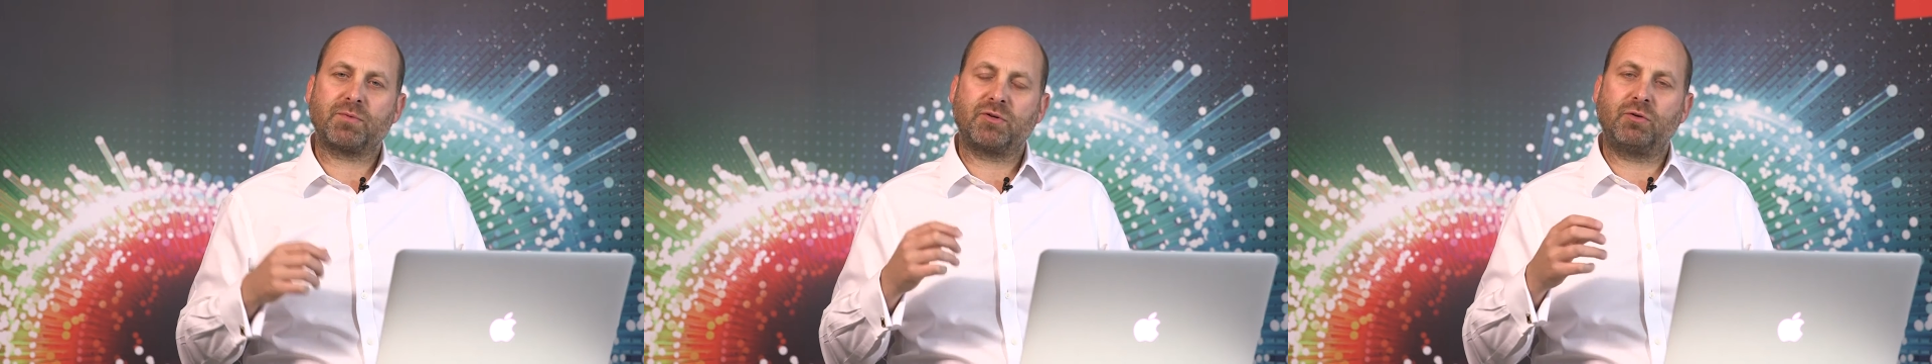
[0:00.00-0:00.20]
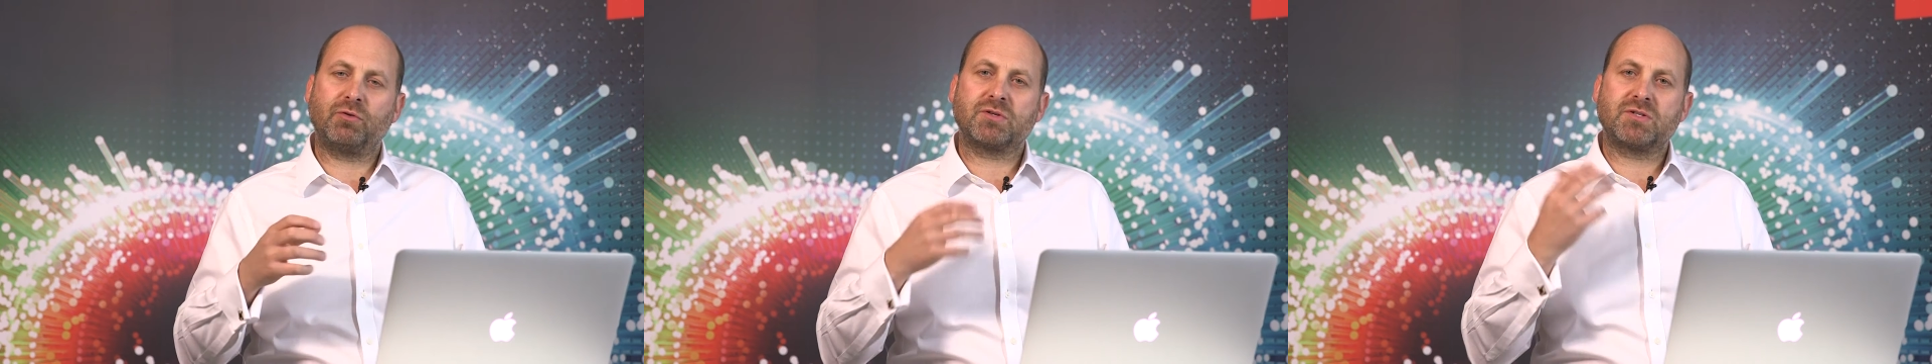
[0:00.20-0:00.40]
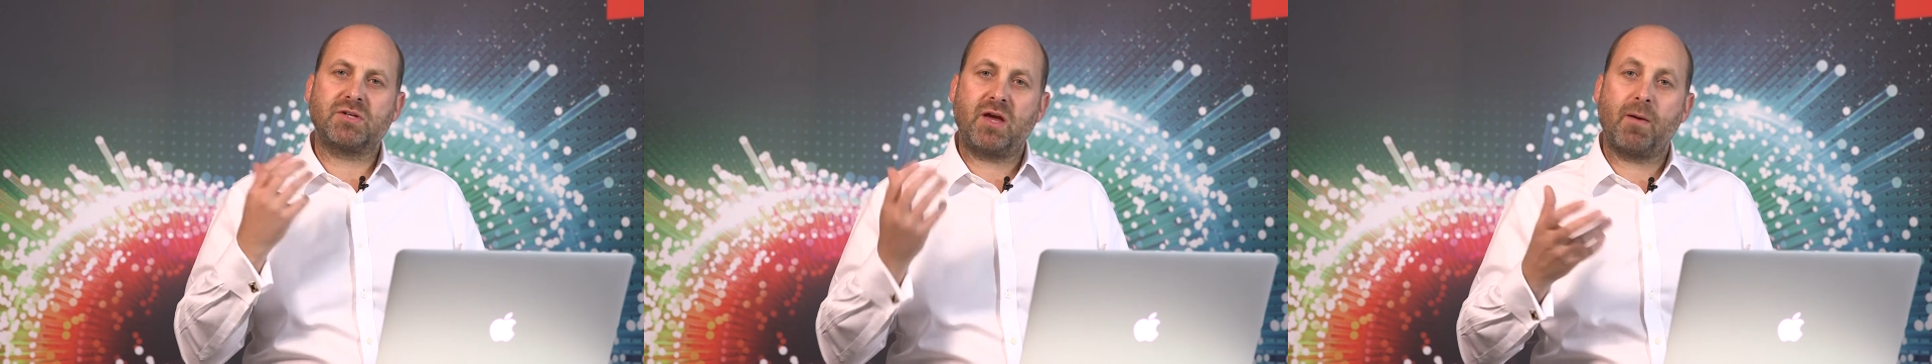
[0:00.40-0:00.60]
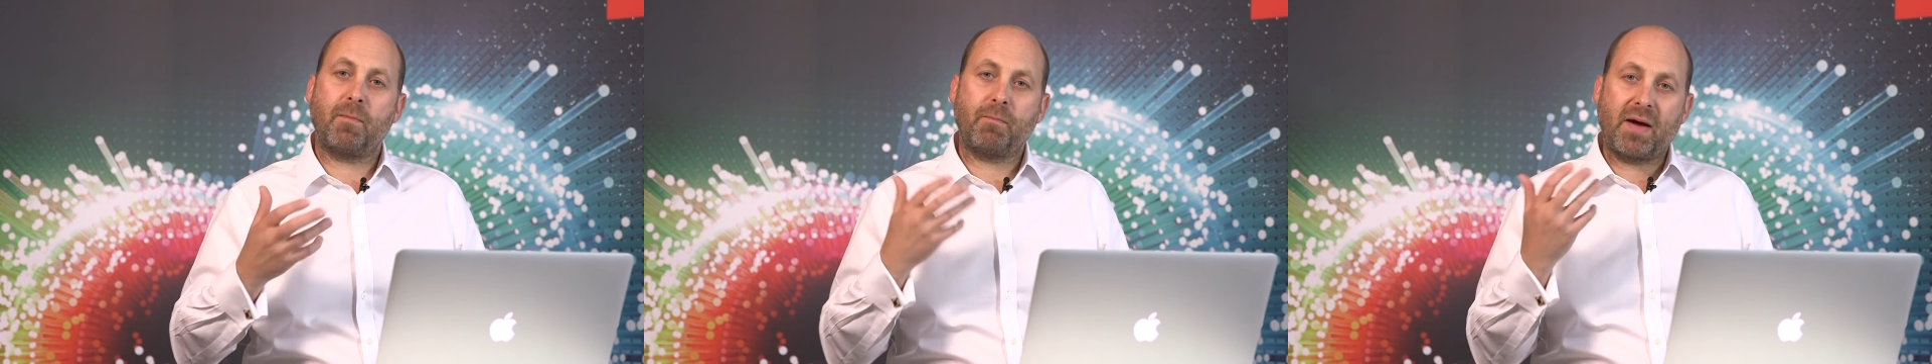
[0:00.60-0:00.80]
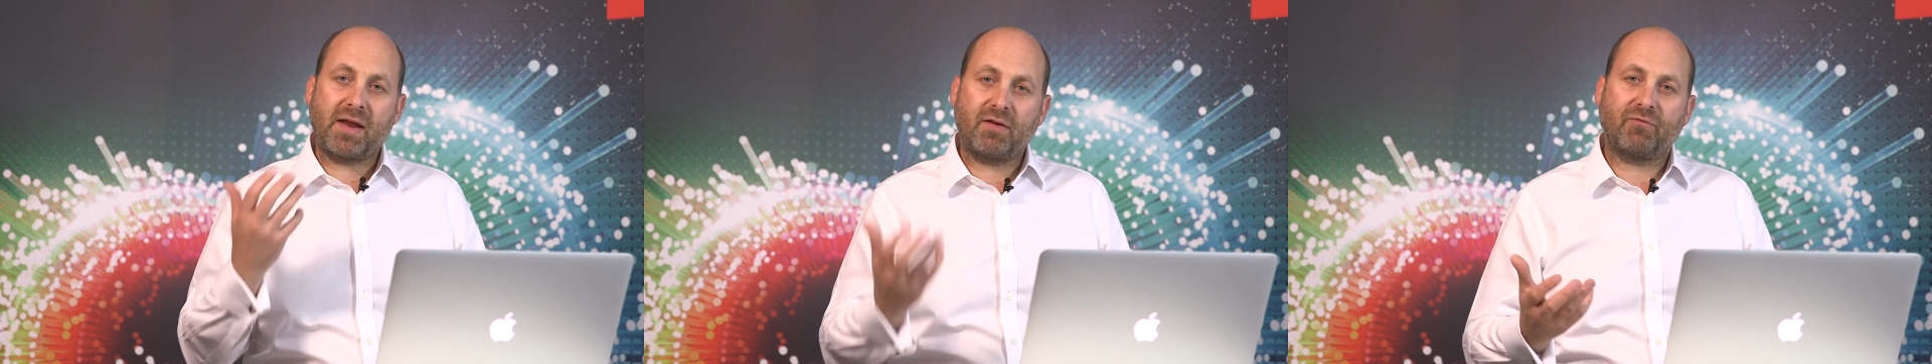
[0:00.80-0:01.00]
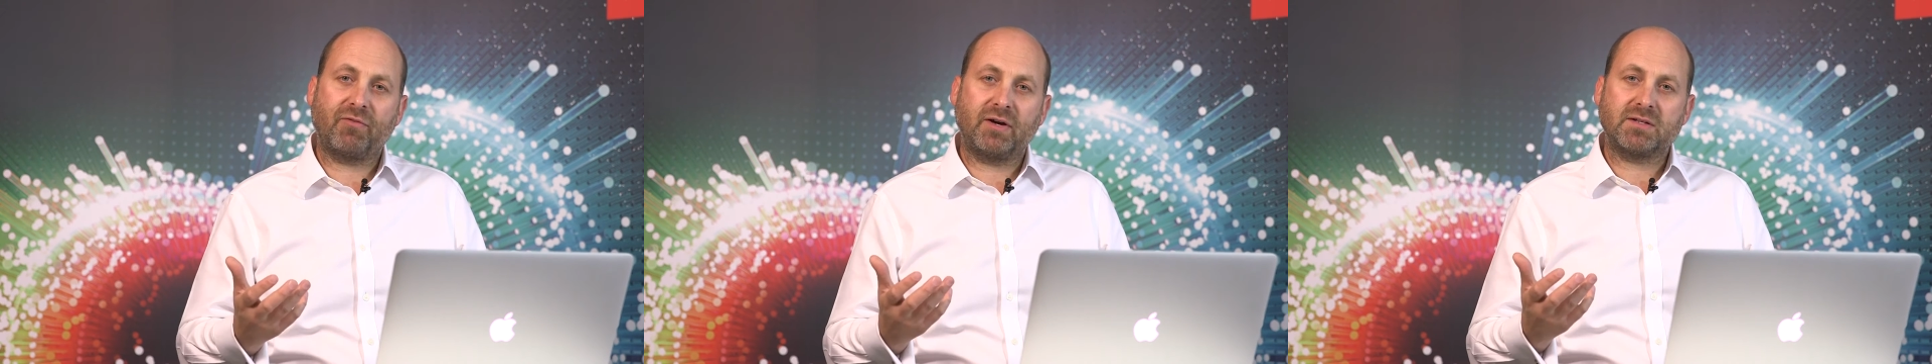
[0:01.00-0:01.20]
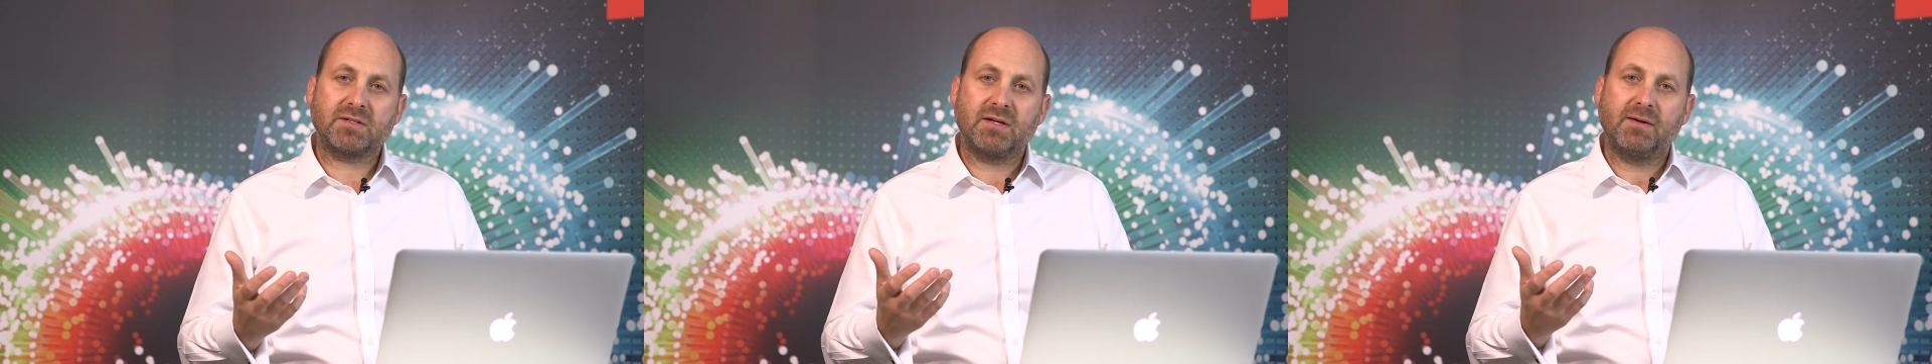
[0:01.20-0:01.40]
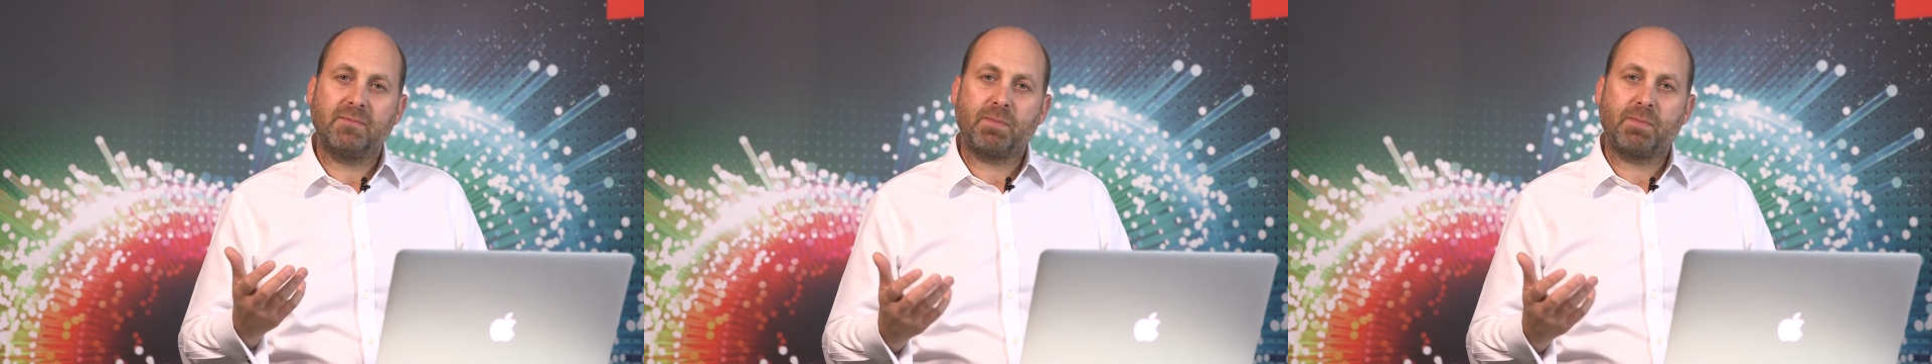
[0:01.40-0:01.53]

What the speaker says: So you'll see a benefit